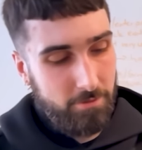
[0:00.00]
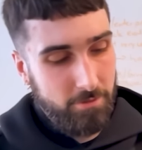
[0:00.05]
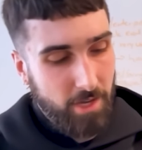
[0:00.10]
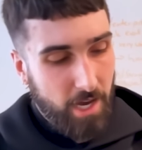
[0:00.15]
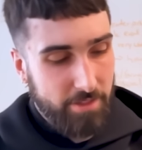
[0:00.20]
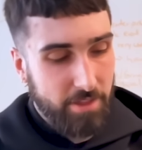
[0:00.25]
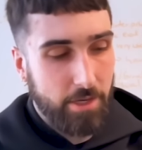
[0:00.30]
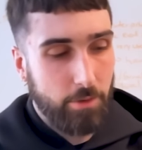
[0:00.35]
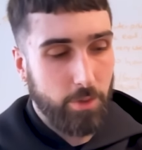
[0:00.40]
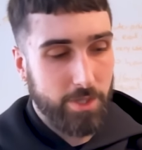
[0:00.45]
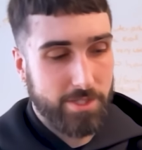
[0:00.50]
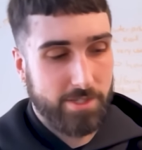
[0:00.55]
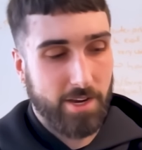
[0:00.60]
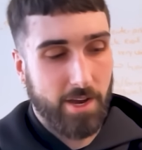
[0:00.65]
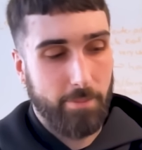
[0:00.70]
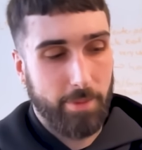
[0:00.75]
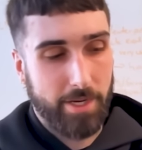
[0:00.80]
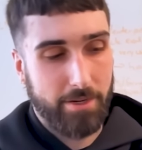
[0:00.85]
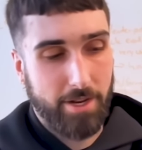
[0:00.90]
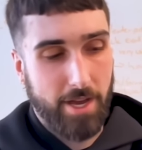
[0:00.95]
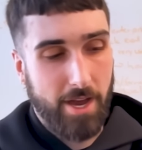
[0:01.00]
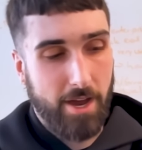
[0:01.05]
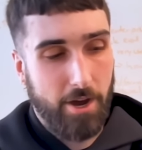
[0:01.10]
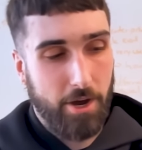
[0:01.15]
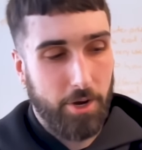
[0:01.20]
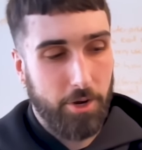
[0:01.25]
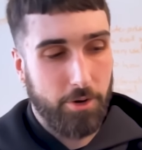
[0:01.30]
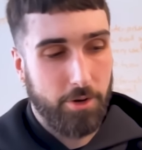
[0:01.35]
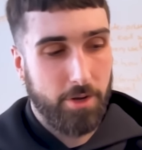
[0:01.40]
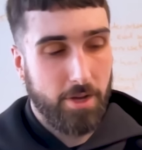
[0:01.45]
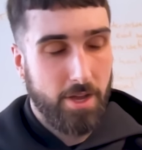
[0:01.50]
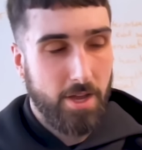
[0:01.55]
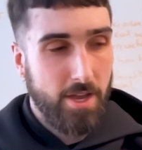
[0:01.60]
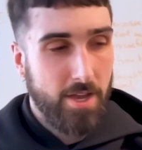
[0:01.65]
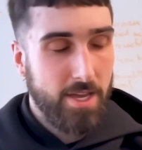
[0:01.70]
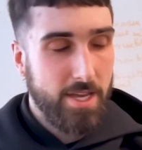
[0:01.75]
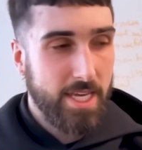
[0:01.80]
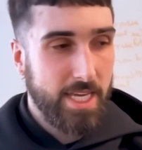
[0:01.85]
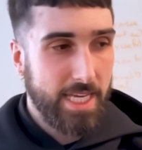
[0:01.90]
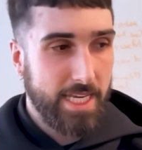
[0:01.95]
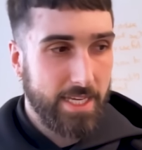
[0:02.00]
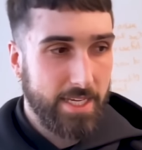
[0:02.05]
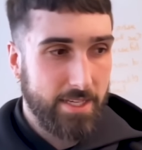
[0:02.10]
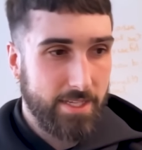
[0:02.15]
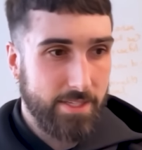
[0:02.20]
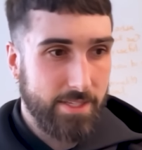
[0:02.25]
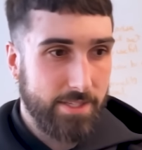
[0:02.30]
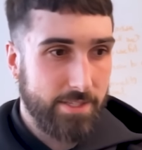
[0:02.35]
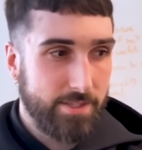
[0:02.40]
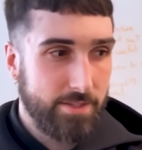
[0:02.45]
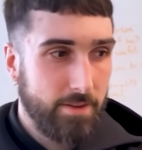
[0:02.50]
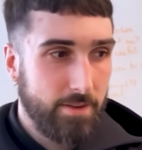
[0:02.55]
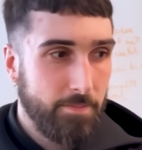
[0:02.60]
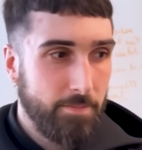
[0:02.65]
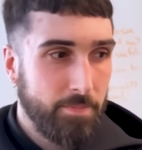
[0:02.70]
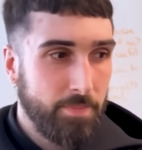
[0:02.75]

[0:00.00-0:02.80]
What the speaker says: I think what's coming now is